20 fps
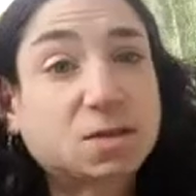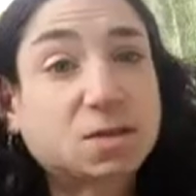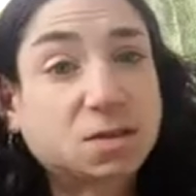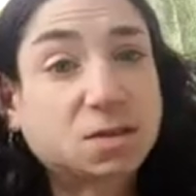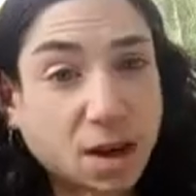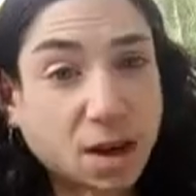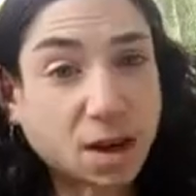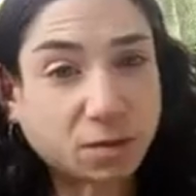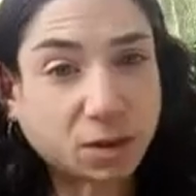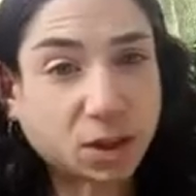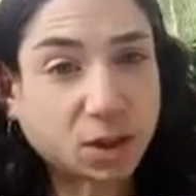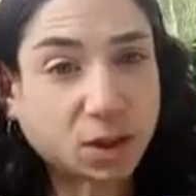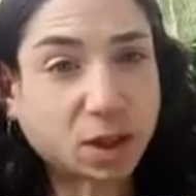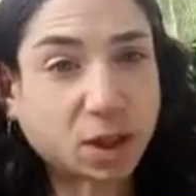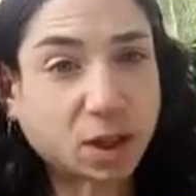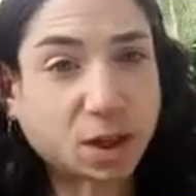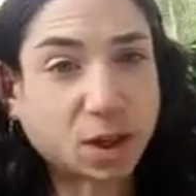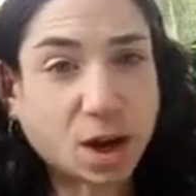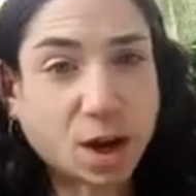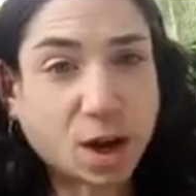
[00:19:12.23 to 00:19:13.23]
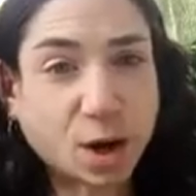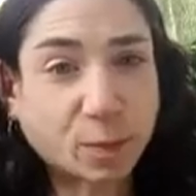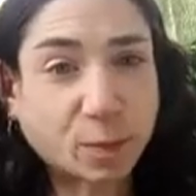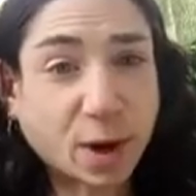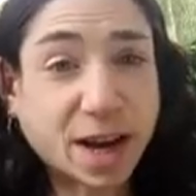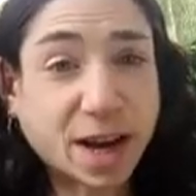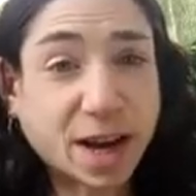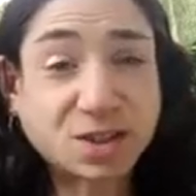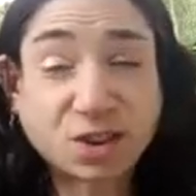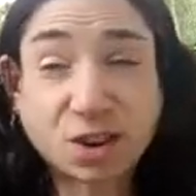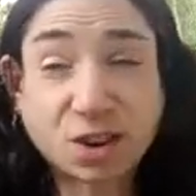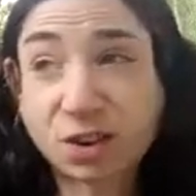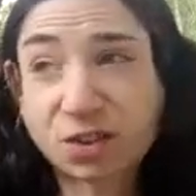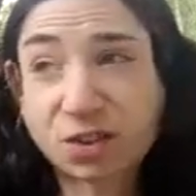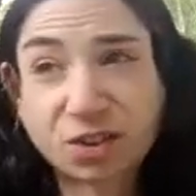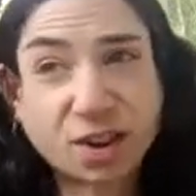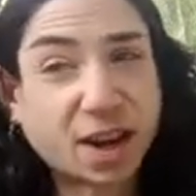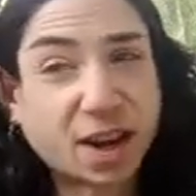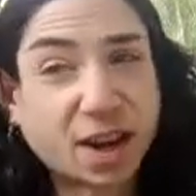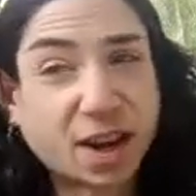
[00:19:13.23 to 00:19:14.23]
Definitely. I
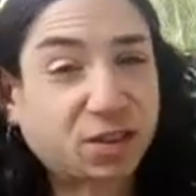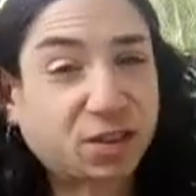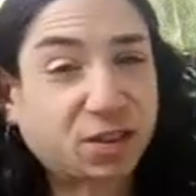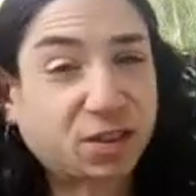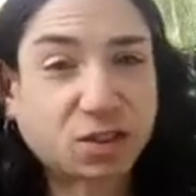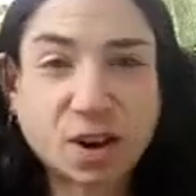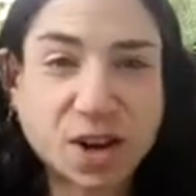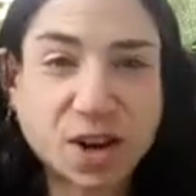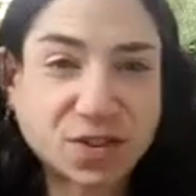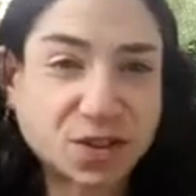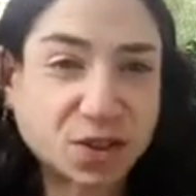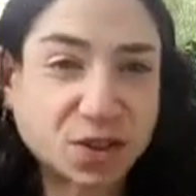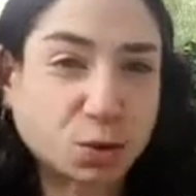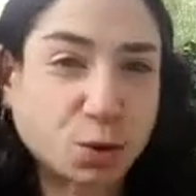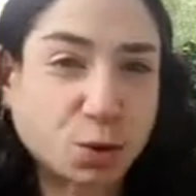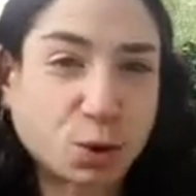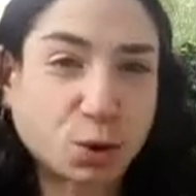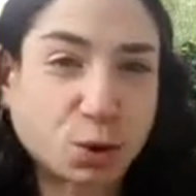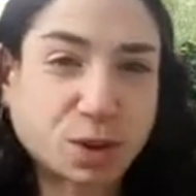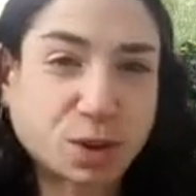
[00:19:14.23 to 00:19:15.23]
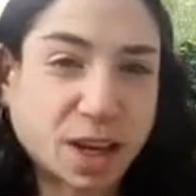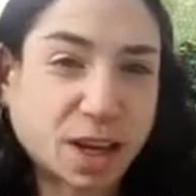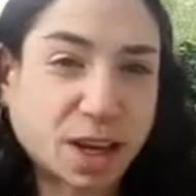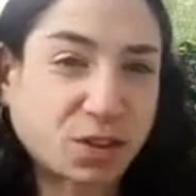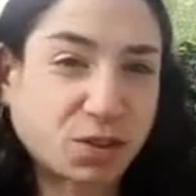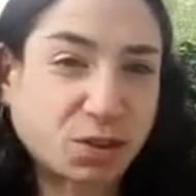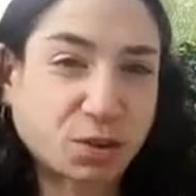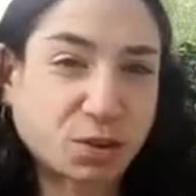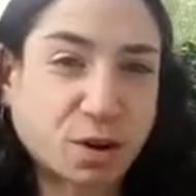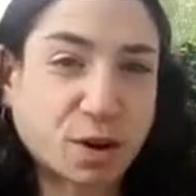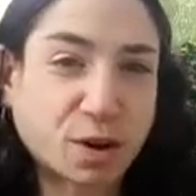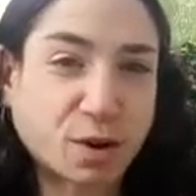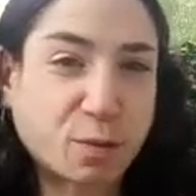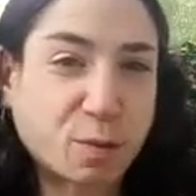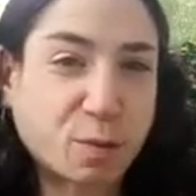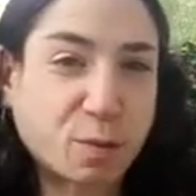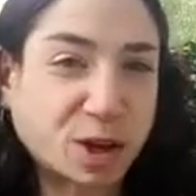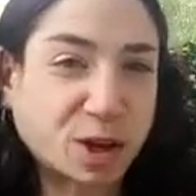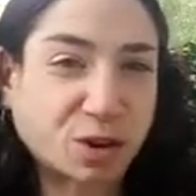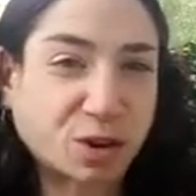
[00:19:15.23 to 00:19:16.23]
just had to toss an old canister
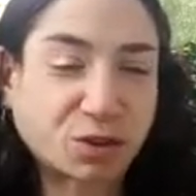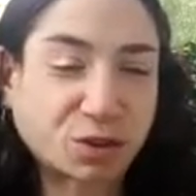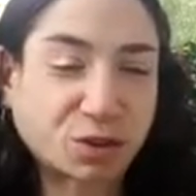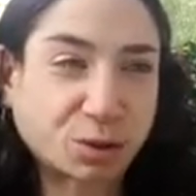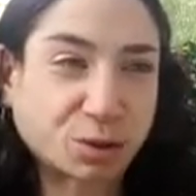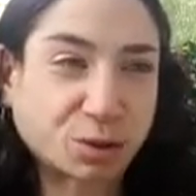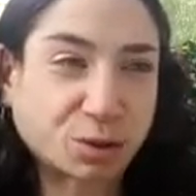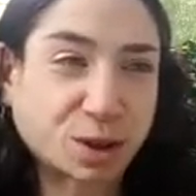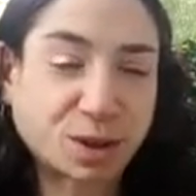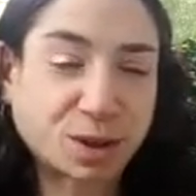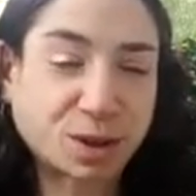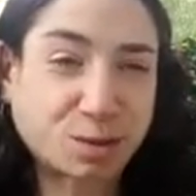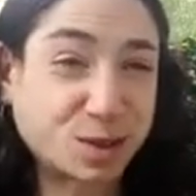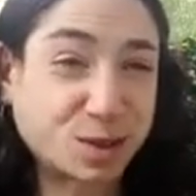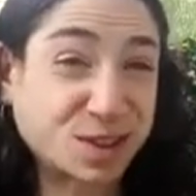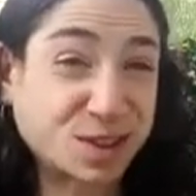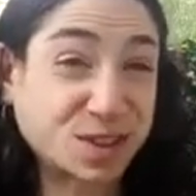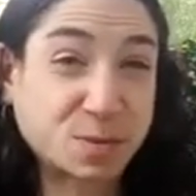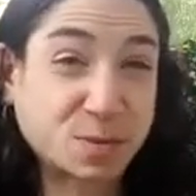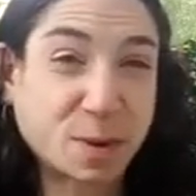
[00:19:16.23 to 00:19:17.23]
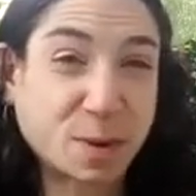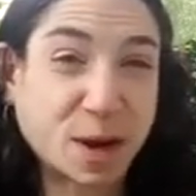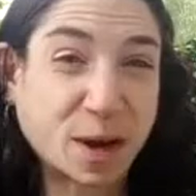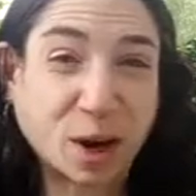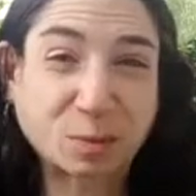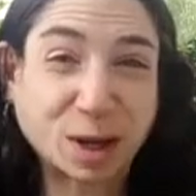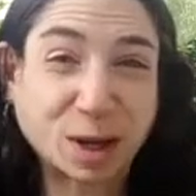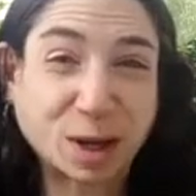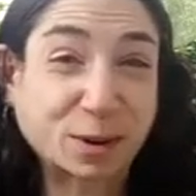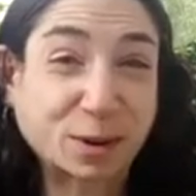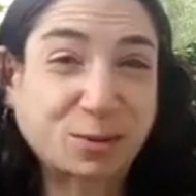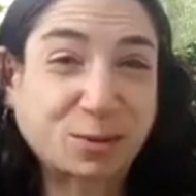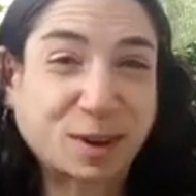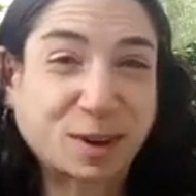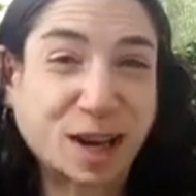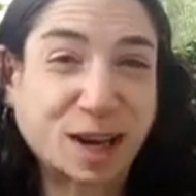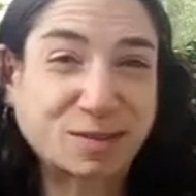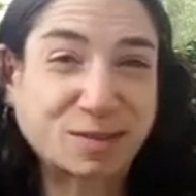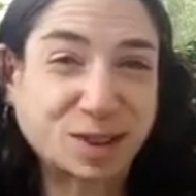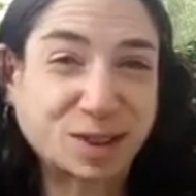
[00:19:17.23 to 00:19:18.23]
of baking soda. It was expired by about
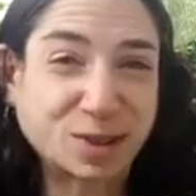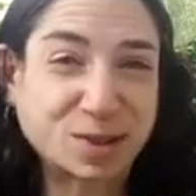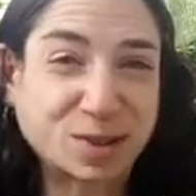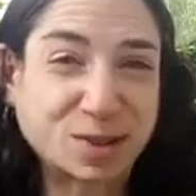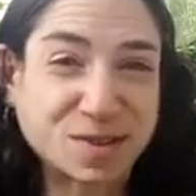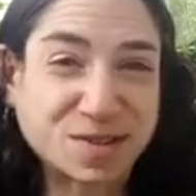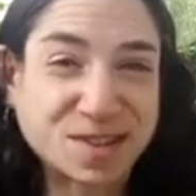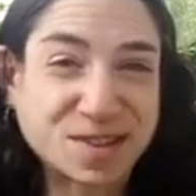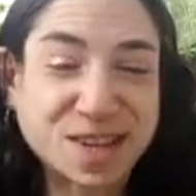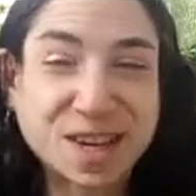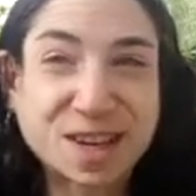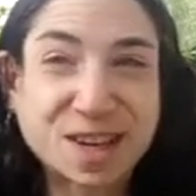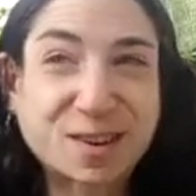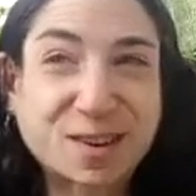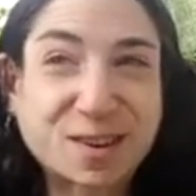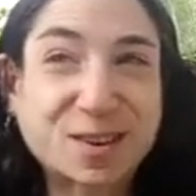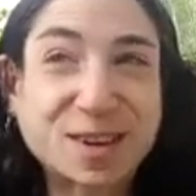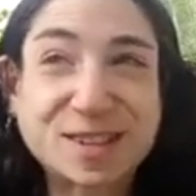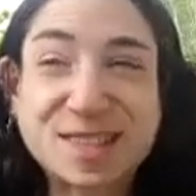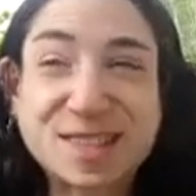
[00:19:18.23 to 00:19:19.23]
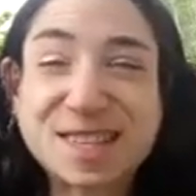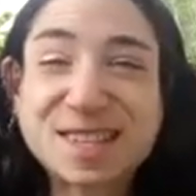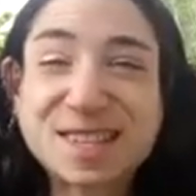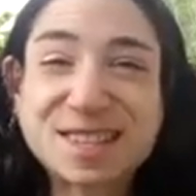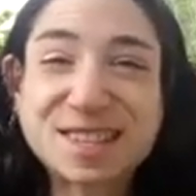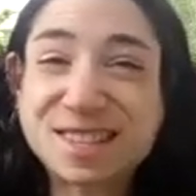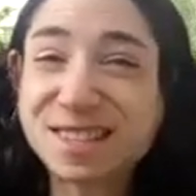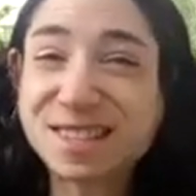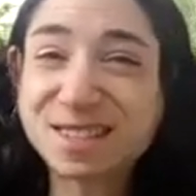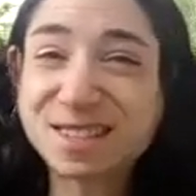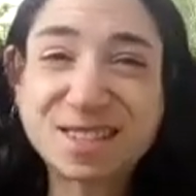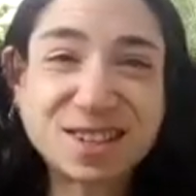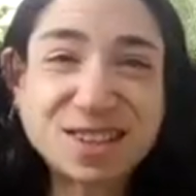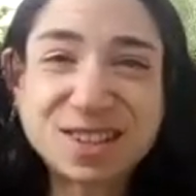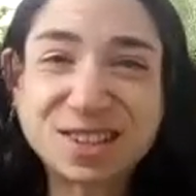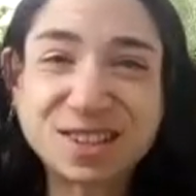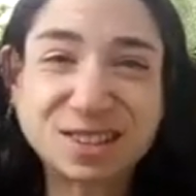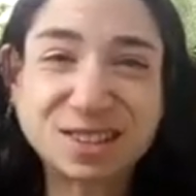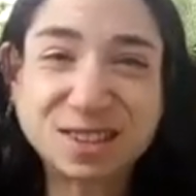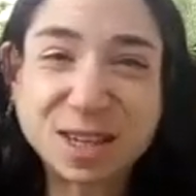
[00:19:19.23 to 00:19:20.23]
5 years. I realized this isn't
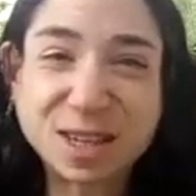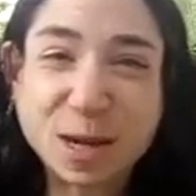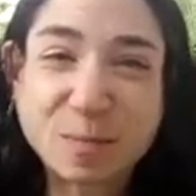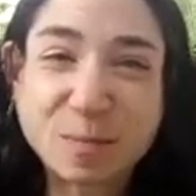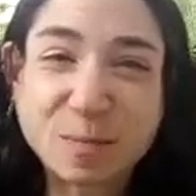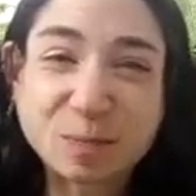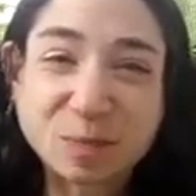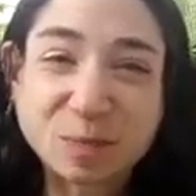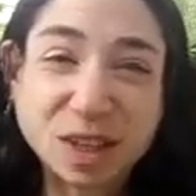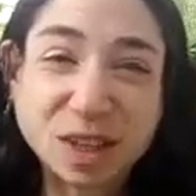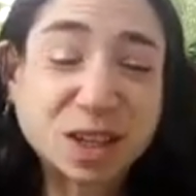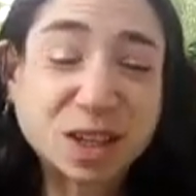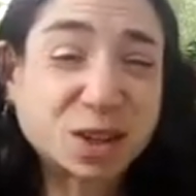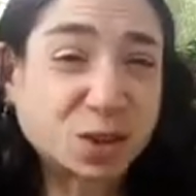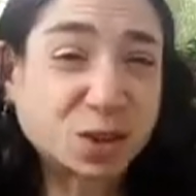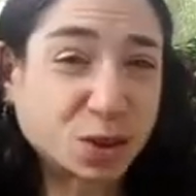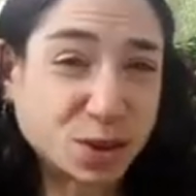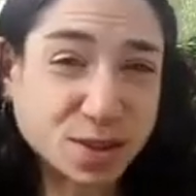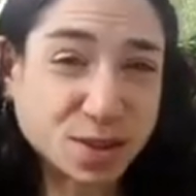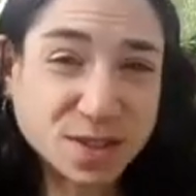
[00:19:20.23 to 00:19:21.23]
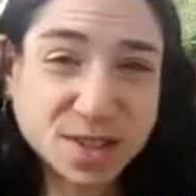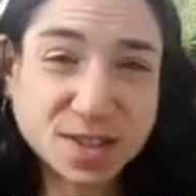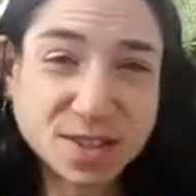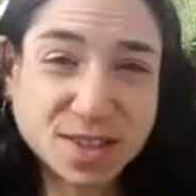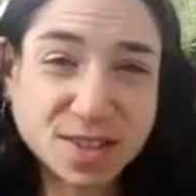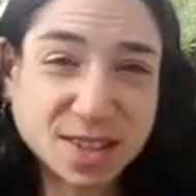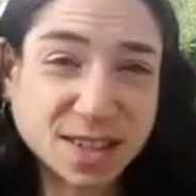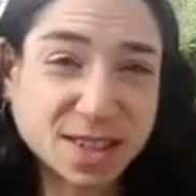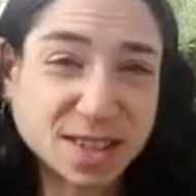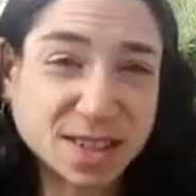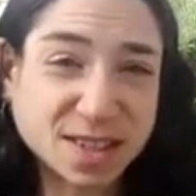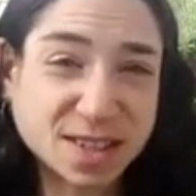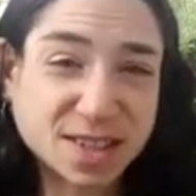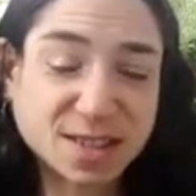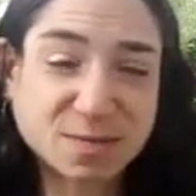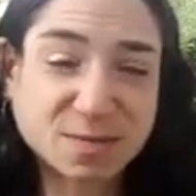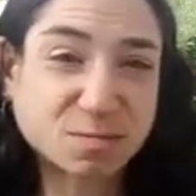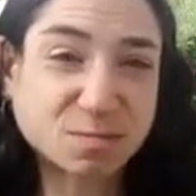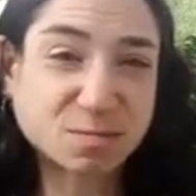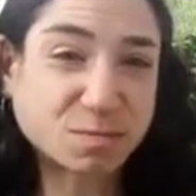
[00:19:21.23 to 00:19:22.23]
good. It loses its,